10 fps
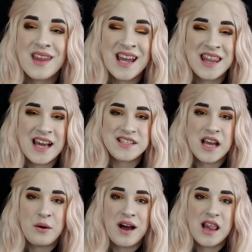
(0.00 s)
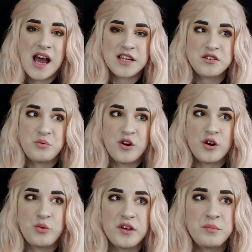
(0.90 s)
And that's how I like to
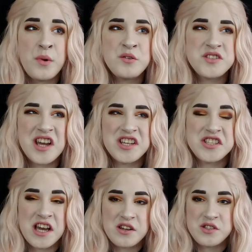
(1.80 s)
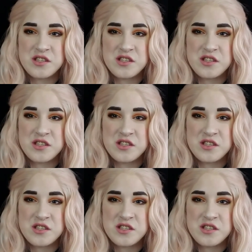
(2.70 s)
work with most eyeshadows,